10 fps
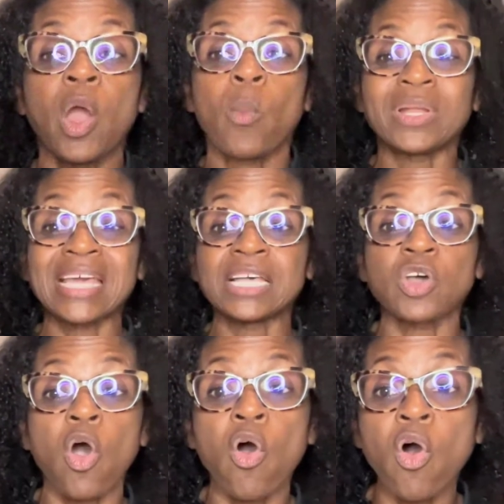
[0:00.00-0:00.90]
which has
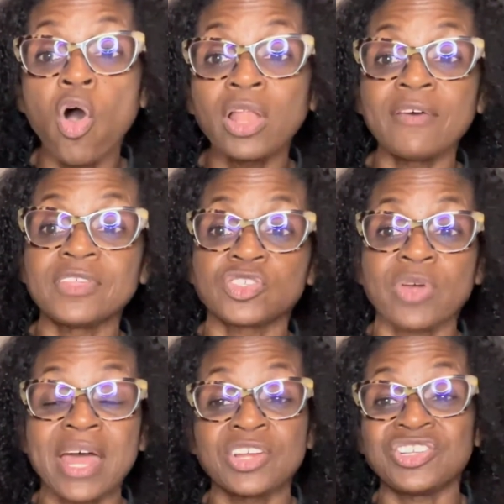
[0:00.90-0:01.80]
all of the
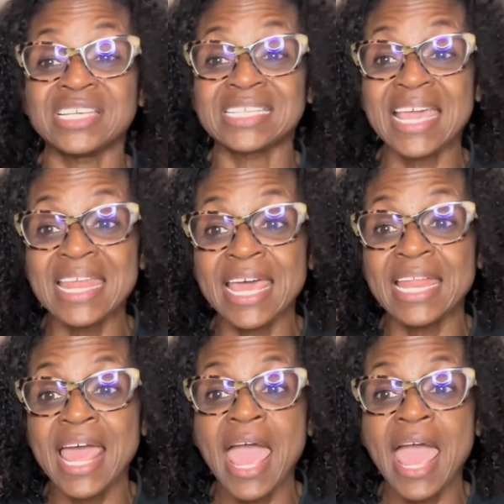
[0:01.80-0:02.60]
strategies in it,